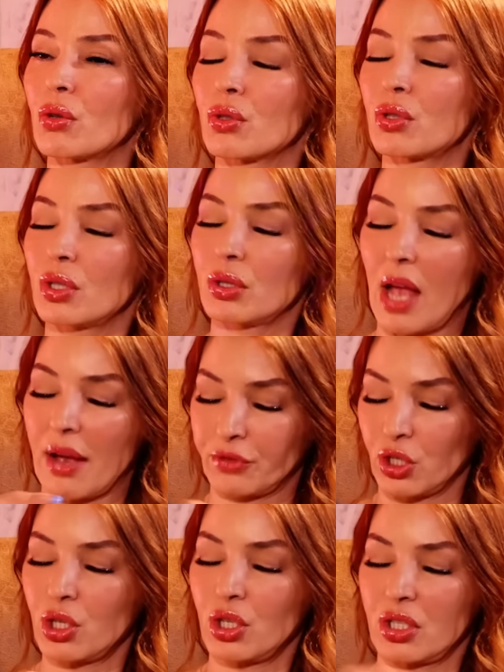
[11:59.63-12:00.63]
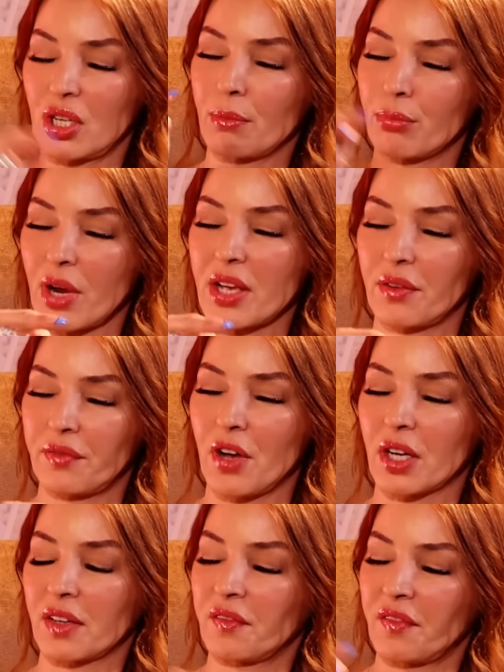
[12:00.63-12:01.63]
goes, after she said break her
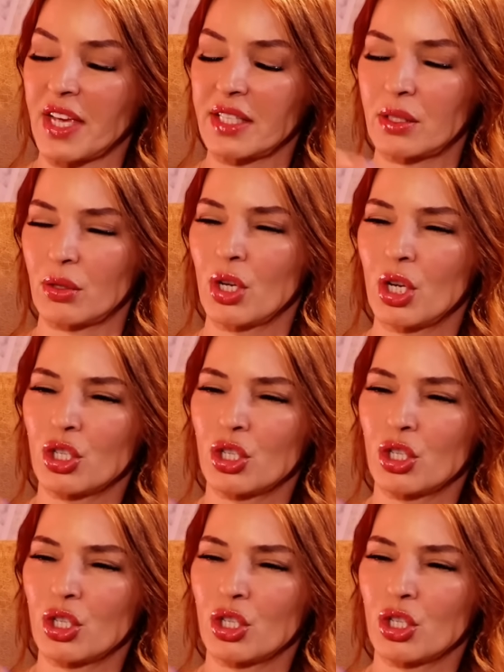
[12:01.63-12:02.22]
fucking face,